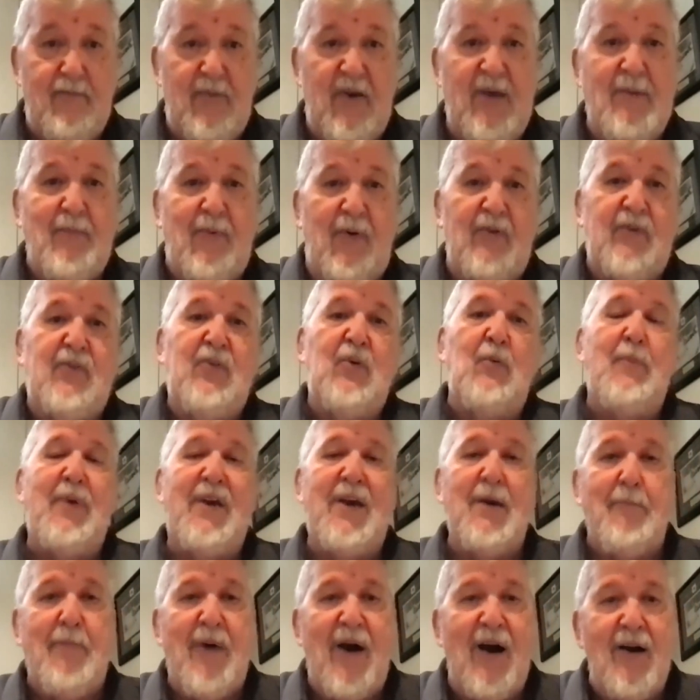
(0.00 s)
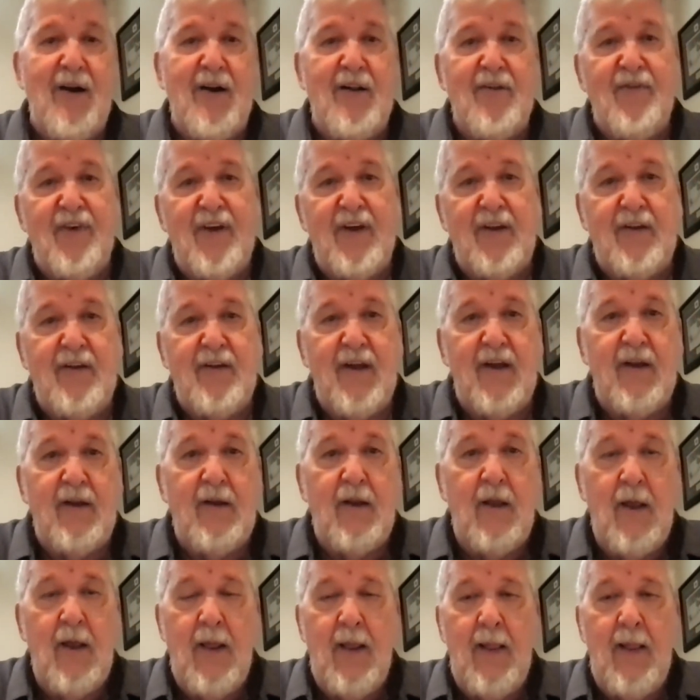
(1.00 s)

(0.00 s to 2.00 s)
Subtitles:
people to be a part of it, and